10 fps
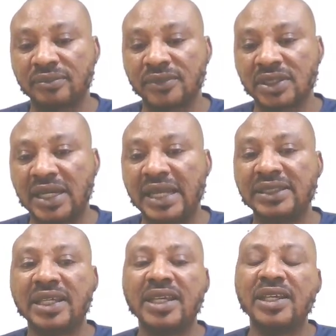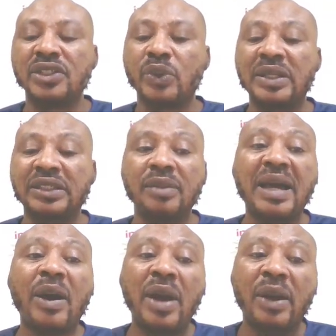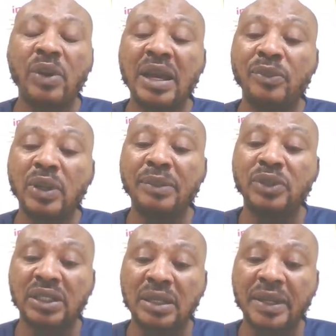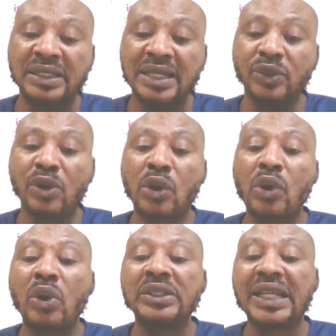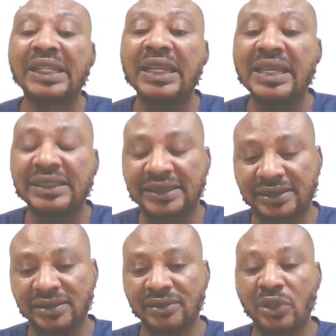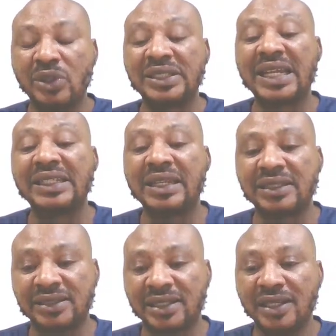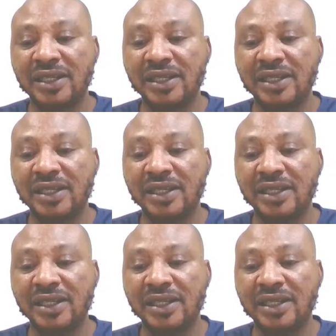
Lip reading: right? So when I'm talking about what I'm talking about now is what we call contactless. Contactless.